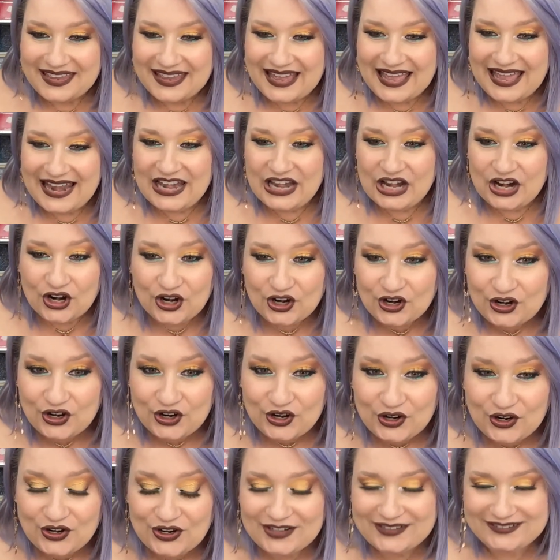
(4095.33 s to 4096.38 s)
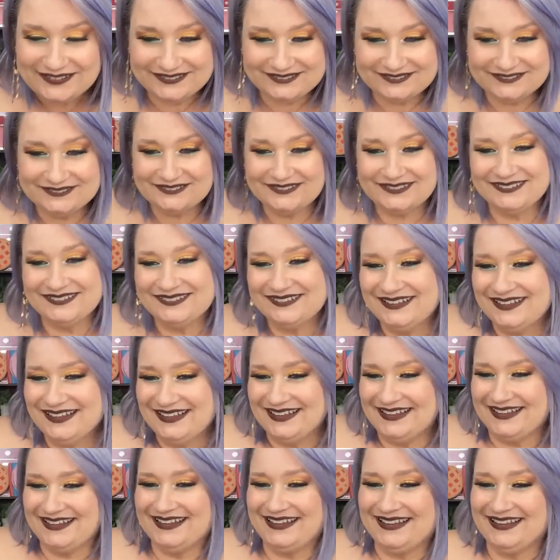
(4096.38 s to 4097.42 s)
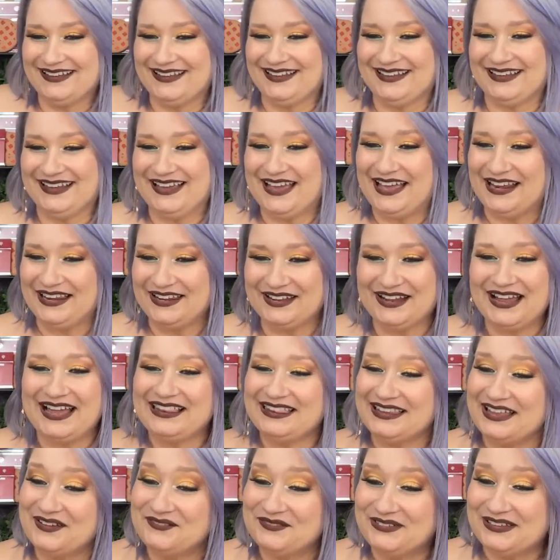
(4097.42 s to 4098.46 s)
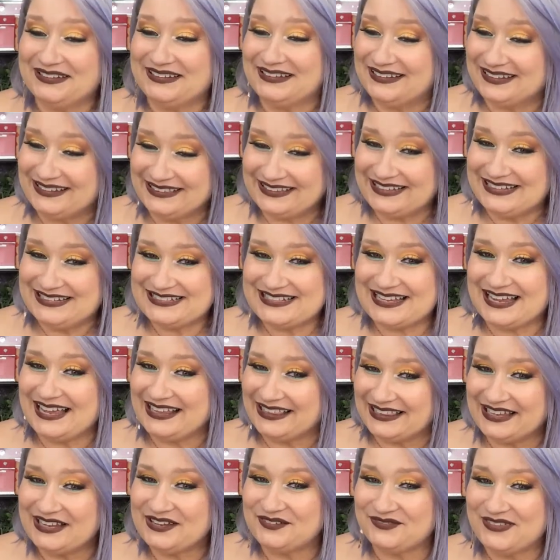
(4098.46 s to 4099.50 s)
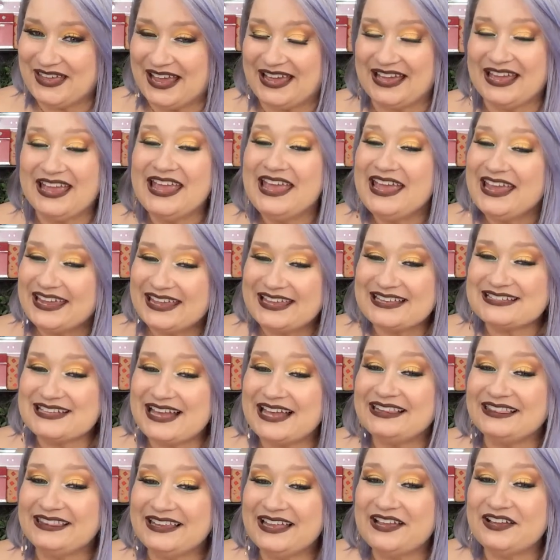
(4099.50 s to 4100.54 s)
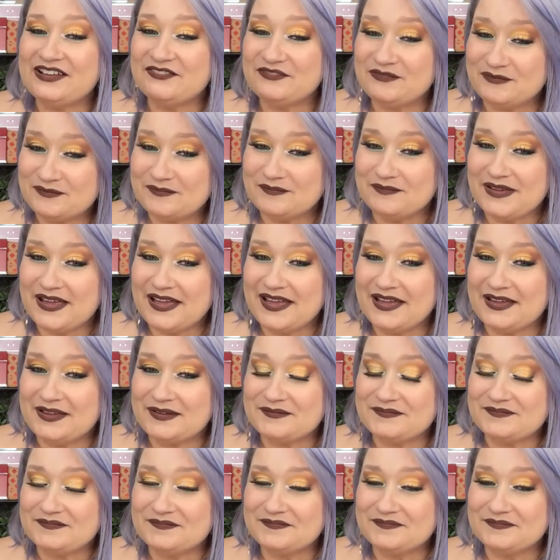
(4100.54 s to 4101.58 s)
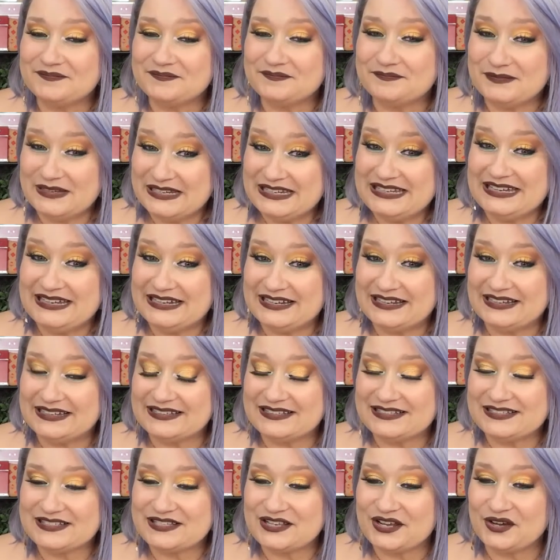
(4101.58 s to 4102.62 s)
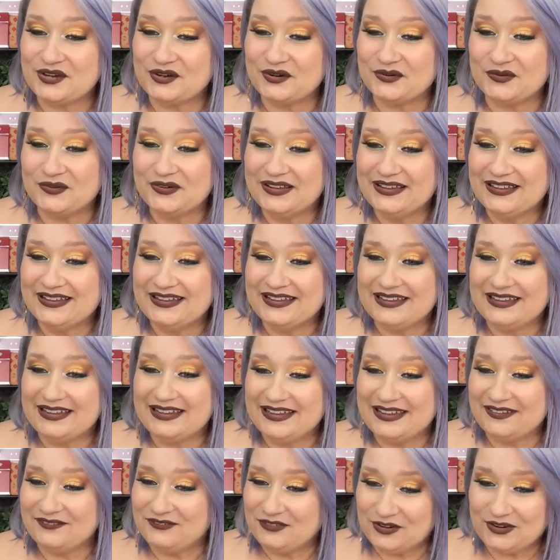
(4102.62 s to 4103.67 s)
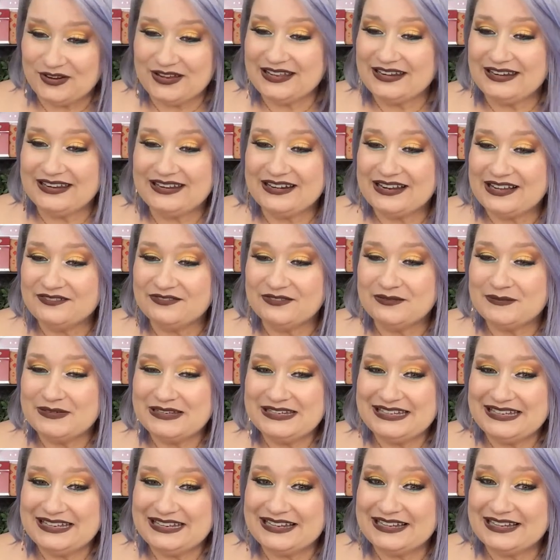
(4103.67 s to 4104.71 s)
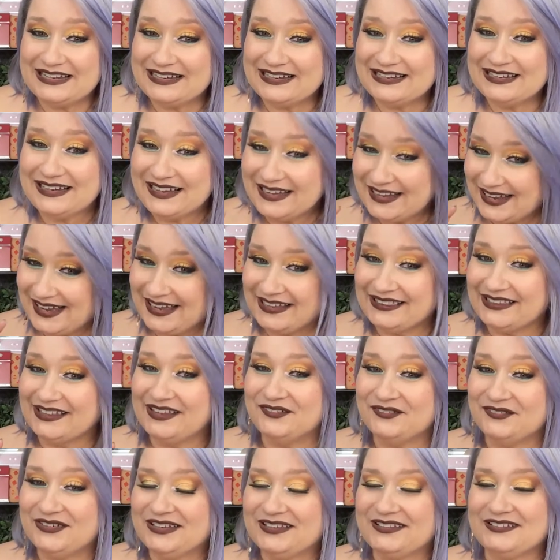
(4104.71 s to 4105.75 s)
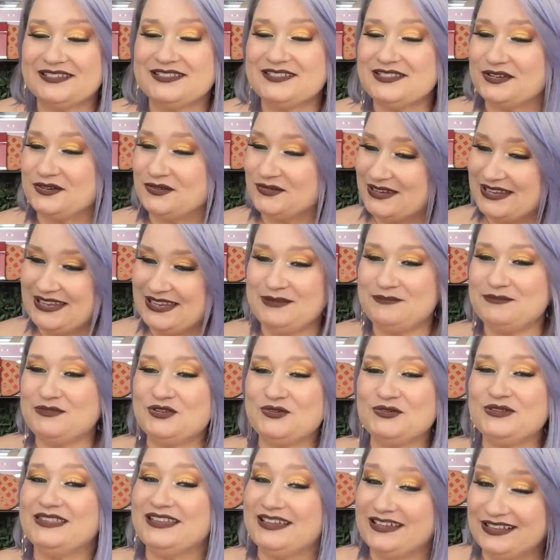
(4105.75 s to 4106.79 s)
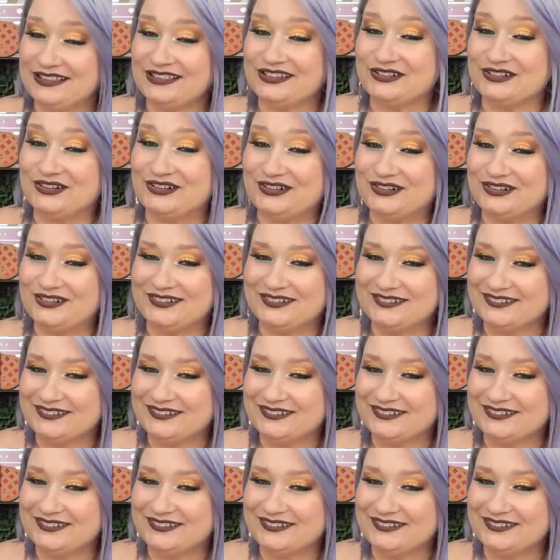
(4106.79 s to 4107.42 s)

Hello. I love it, Lisa. I love that because I love Medea. So if you're getting it off of Medea, I love it. So keep doing the hello.